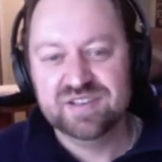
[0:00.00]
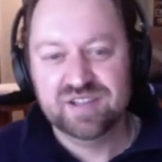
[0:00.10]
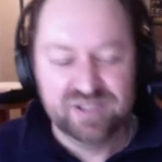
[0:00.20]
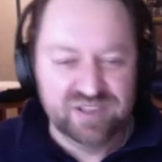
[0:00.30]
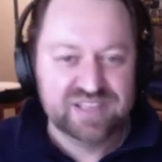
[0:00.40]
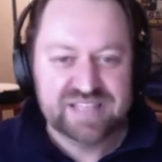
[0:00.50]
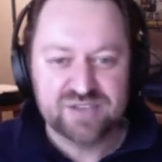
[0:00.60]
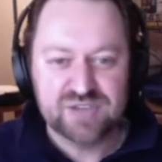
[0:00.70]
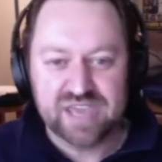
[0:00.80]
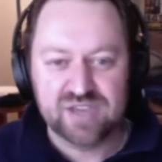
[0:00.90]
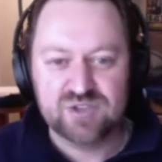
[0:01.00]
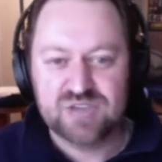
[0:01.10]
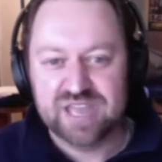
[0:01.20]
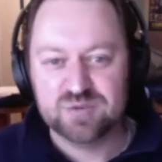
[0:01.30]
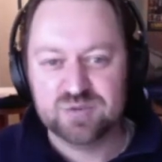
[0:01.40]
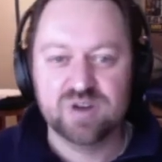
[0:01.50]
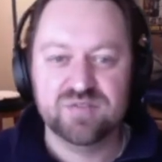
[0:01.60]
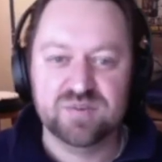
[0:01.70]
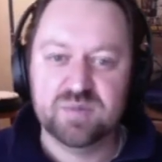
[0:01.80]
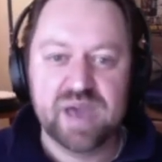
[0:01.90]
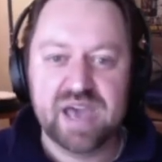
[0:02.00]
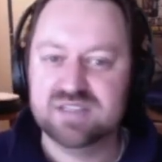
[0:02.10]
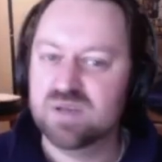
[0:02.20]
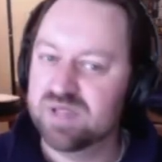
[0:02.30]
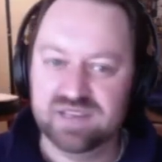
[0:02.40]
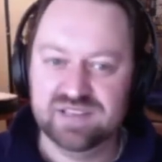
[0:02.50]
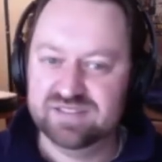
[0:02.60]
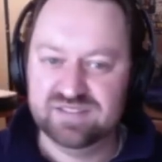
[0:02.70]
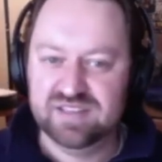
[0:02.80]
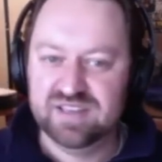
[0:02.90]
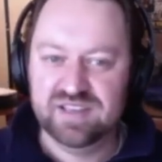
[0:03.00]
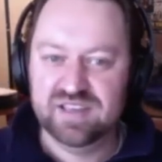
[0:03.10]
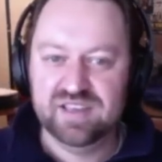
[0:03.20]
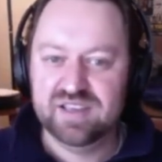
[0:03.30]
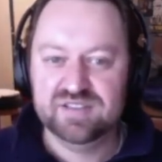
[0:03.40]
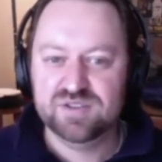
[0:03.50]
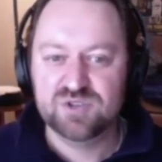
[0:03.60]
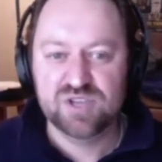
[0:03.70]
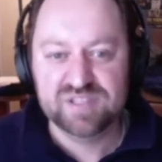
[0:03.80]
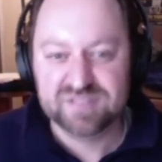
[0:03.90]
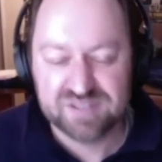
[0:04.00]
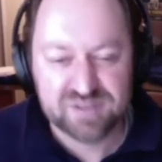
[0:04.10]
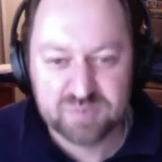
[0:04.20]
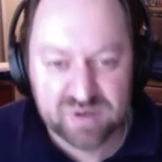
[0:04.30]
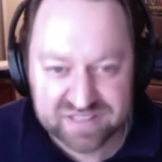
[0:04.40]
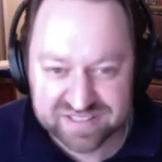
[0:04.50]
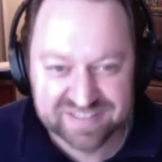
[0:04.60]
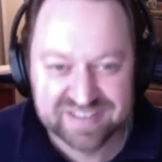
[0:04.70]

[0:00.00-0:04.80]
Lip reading: looking at Jackie Chan's work from the past, I'm like, he's a genius and he's brilliant.